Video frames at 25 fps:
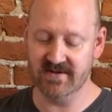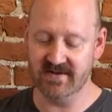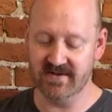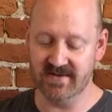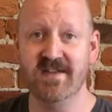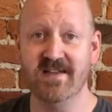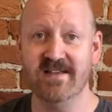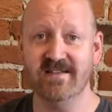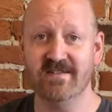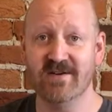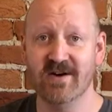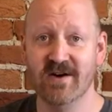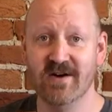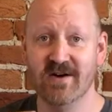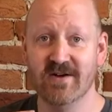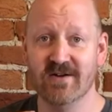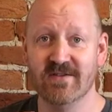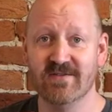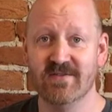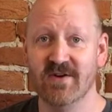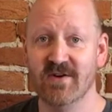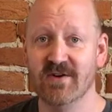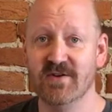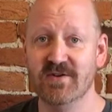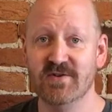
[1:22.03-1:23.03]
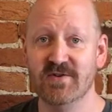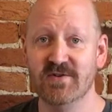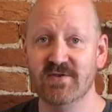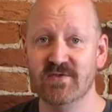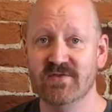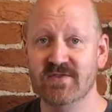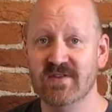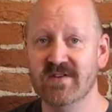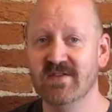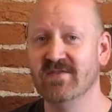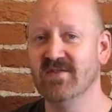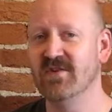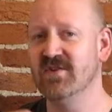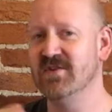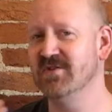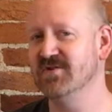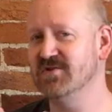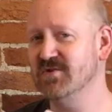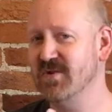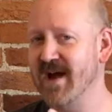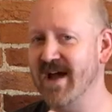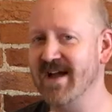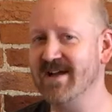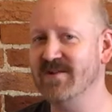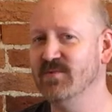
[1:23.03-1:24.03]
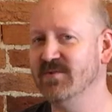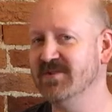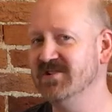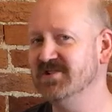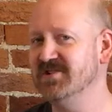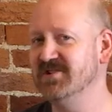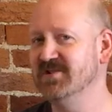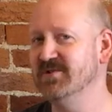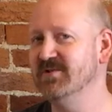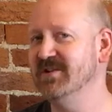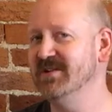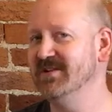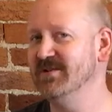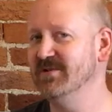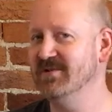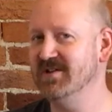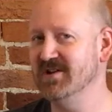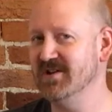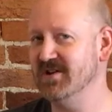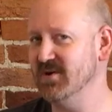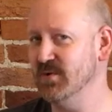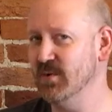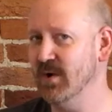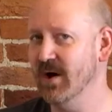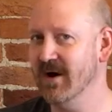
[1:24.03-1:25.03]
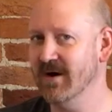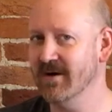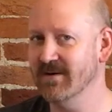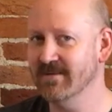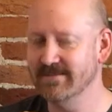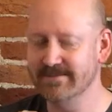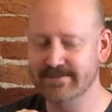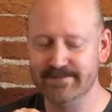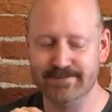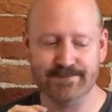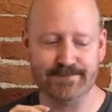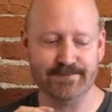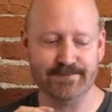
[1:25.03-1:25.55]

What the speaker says: These cards are used so you can track which student you think you are.